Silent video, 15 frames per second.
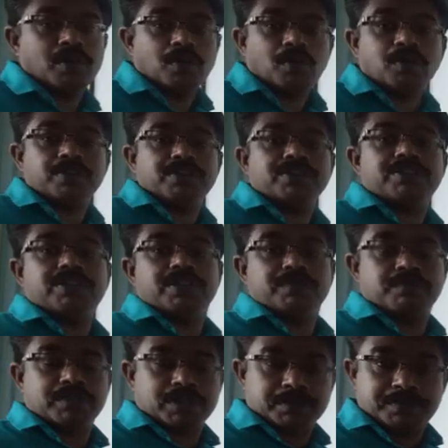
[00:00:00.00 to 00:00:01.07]
all these
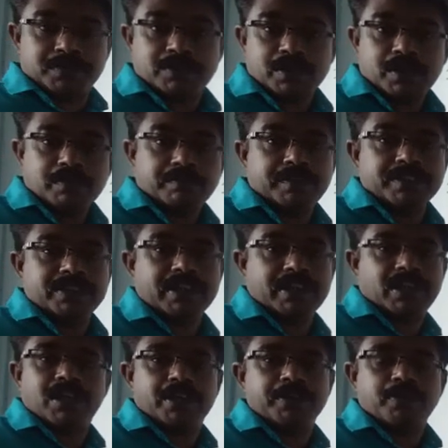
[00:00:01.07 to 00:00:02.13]
verbs we
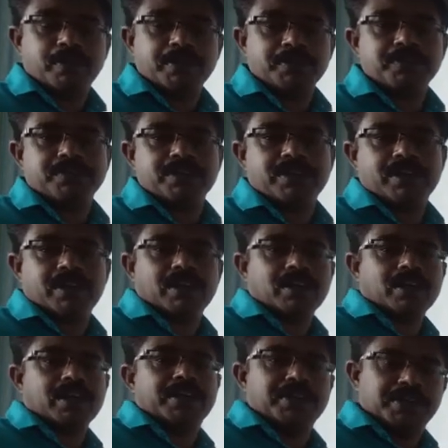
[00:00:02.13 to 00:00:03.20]
generally don't use in the
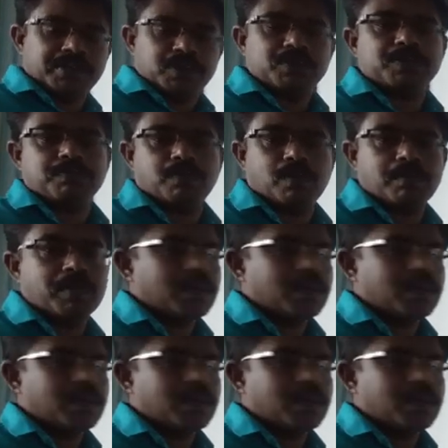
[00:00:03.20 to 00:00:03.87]
continuous form.